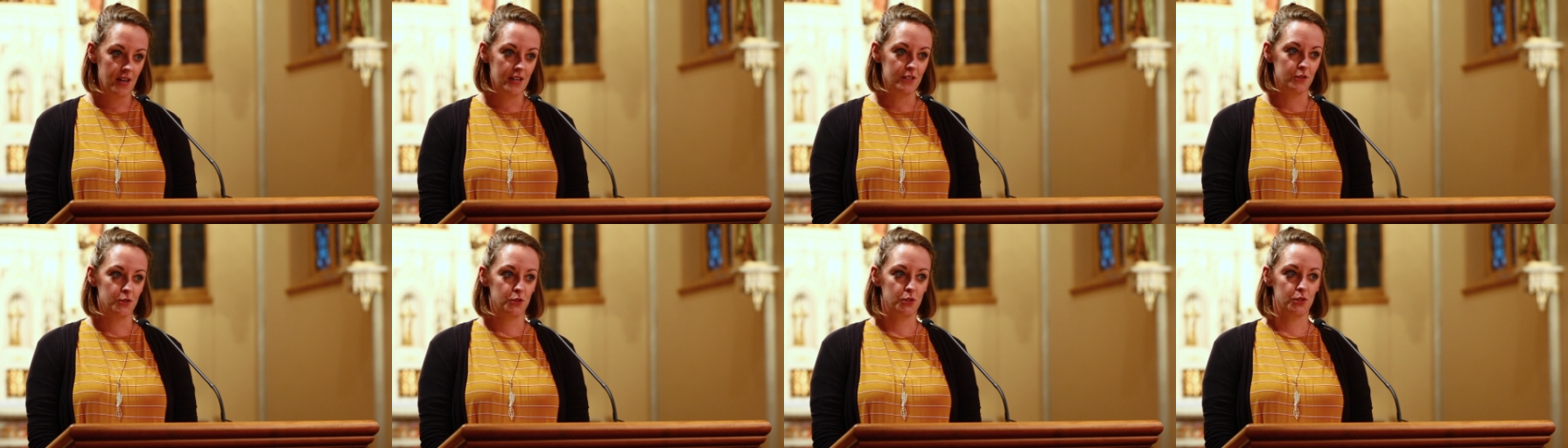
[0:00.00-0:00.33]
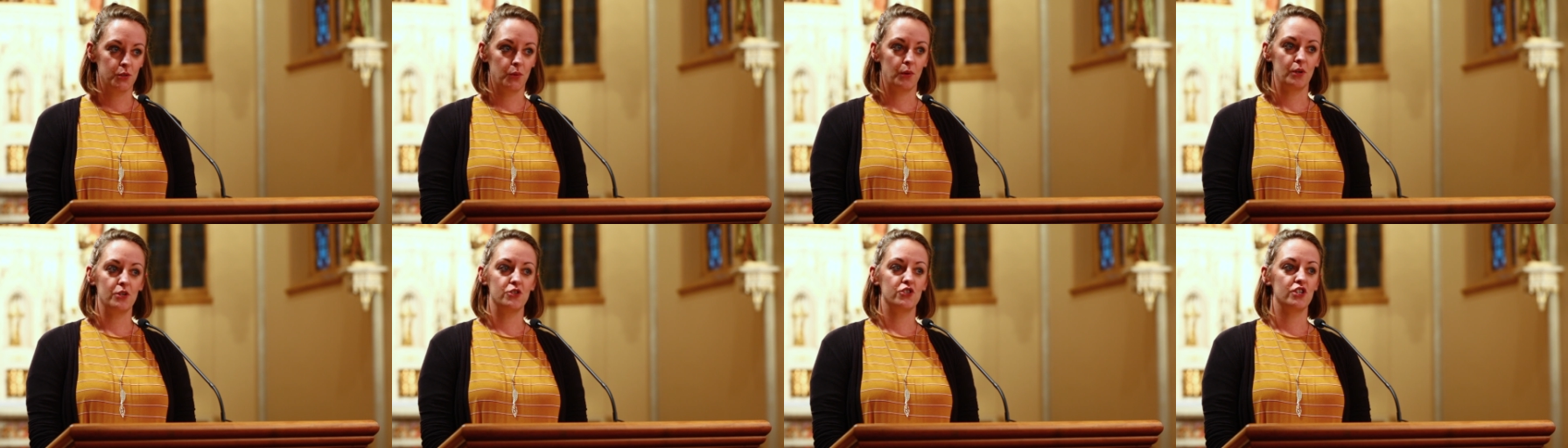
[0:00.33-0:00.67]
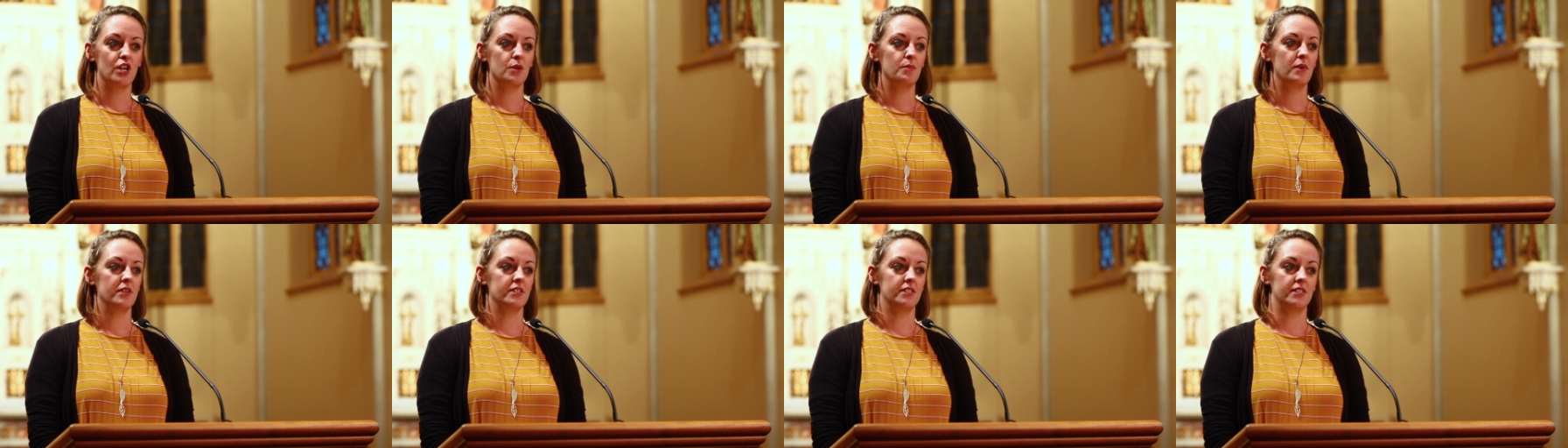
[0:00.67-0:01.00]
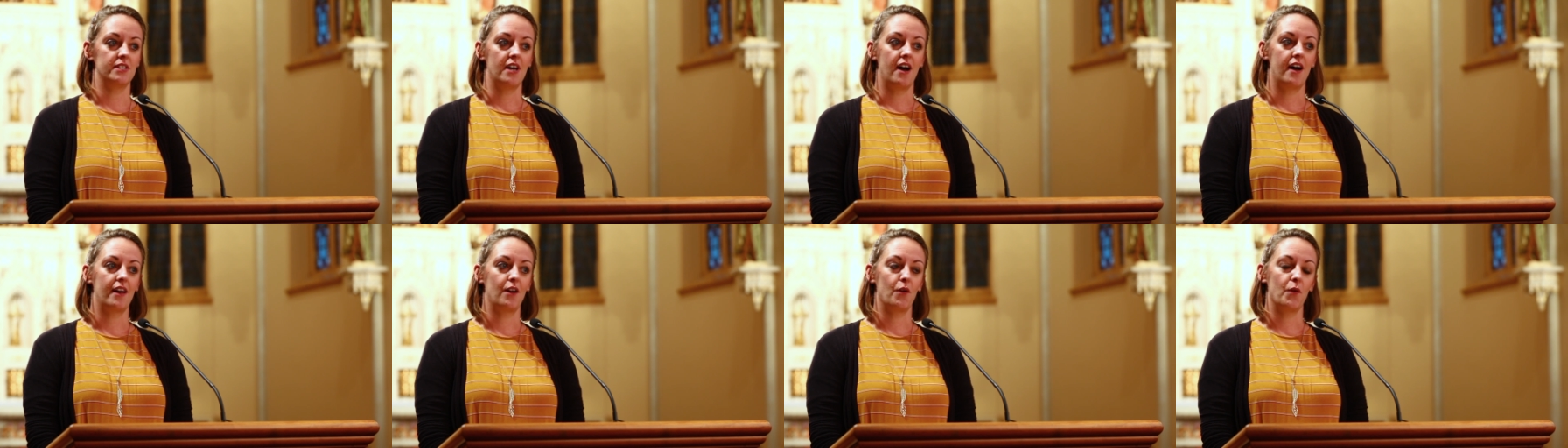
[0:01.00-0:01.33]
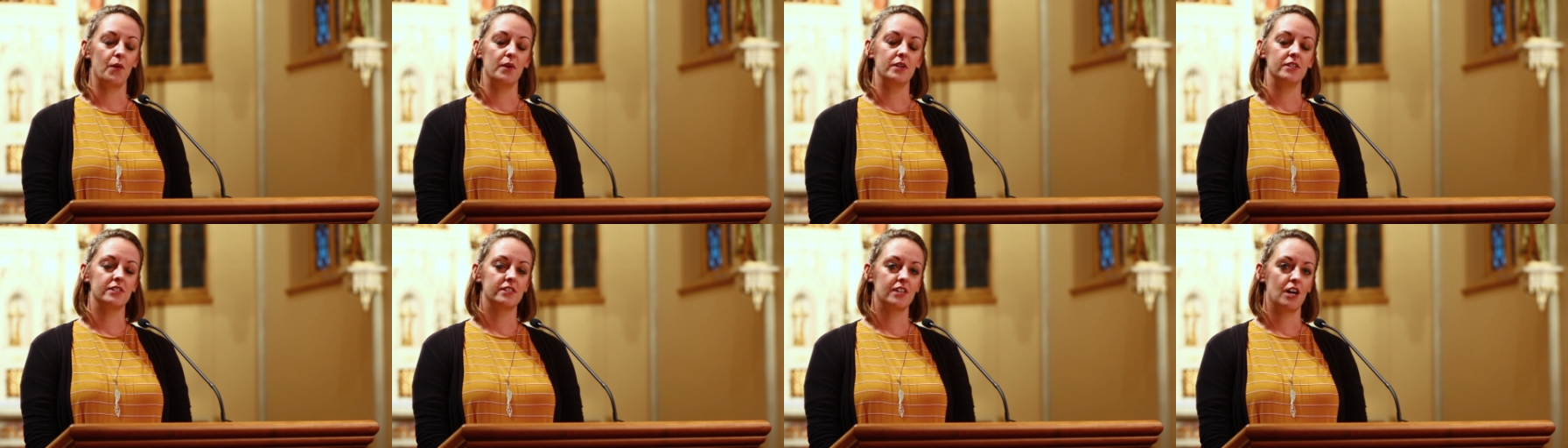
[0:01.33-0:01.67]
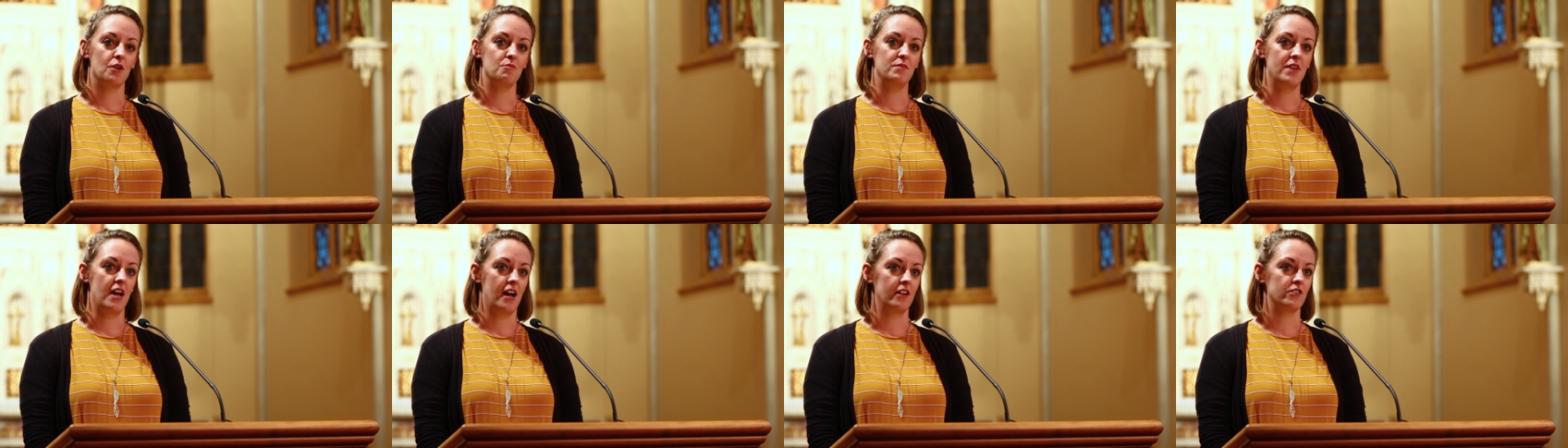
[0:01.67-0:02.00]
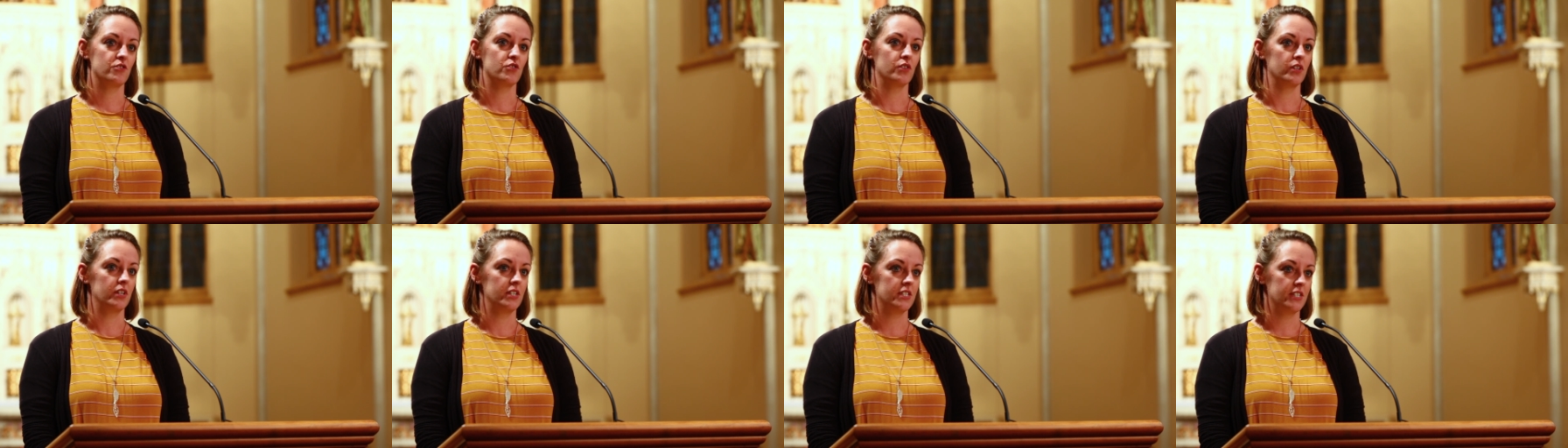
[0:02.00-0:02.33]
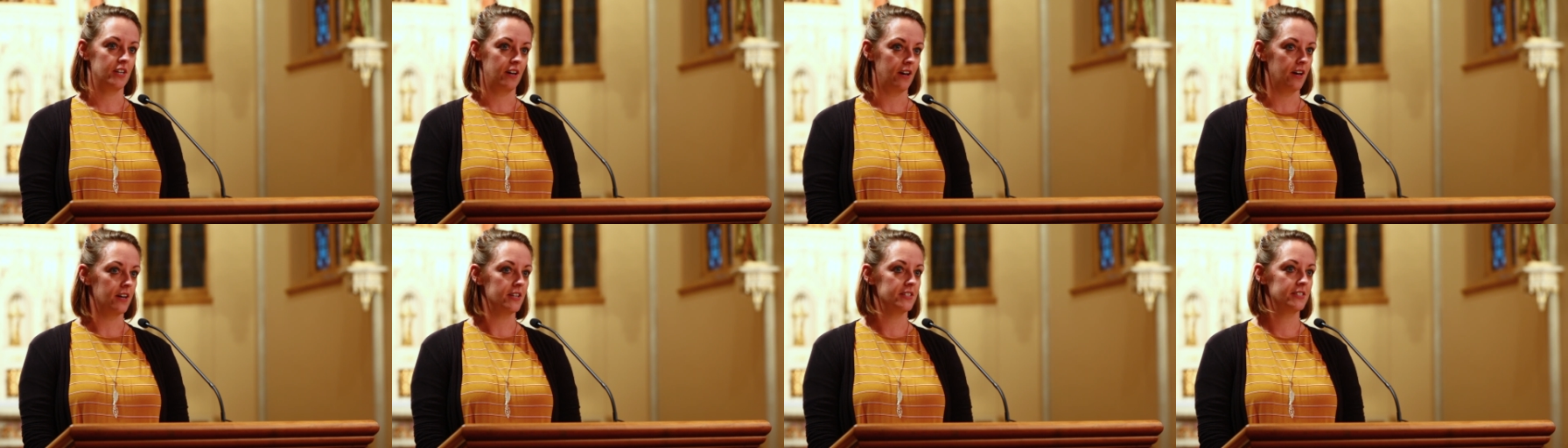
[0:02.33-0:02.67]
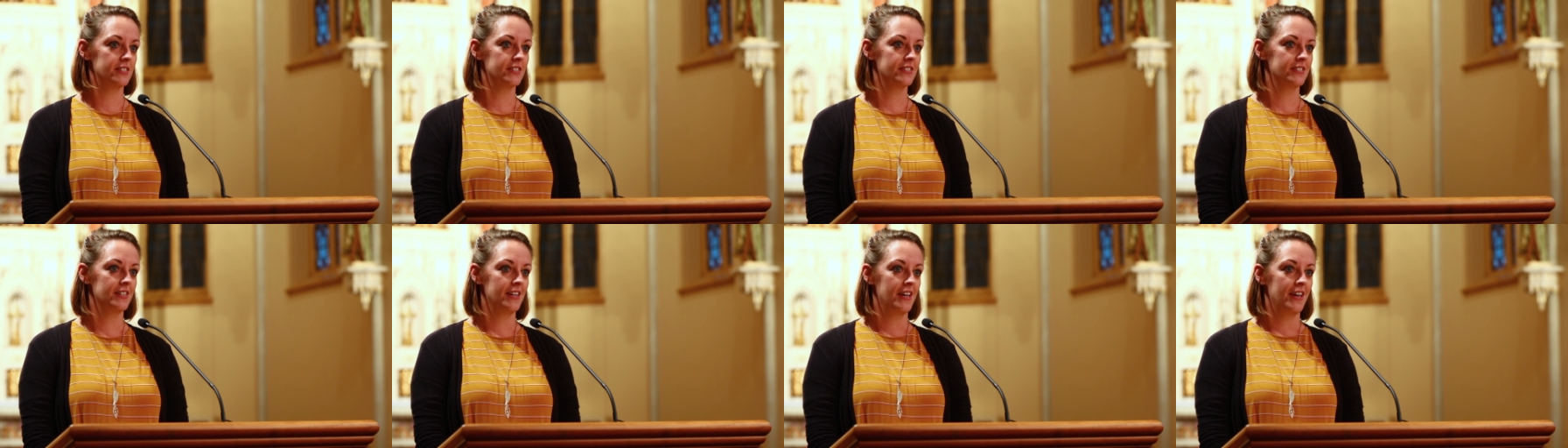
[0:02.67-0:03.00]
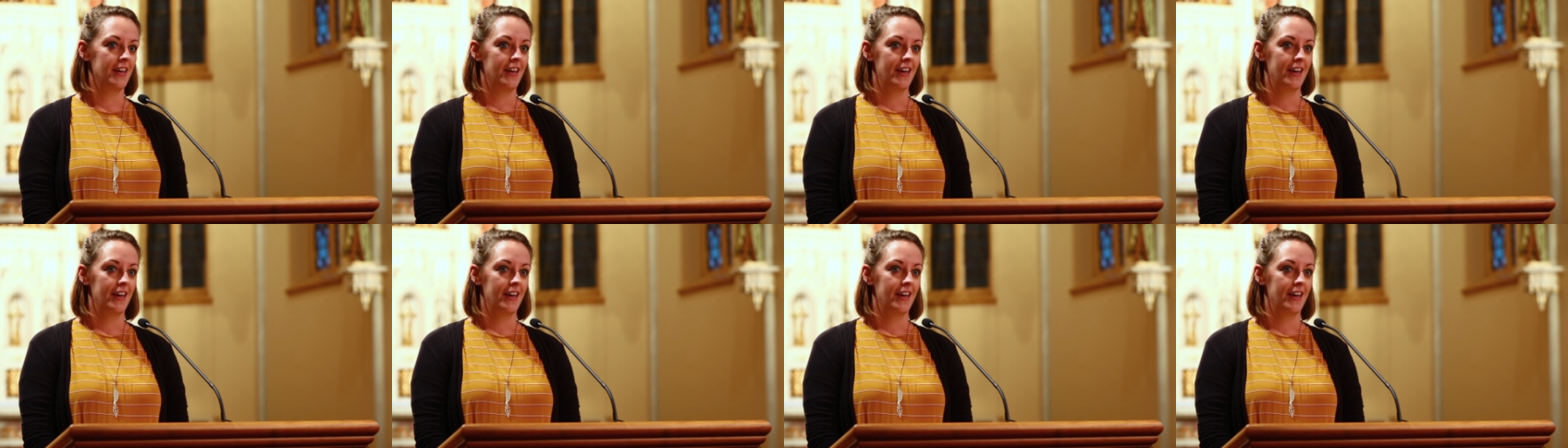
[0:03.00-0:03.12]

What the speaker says: Stewardship has not always come naturally to us.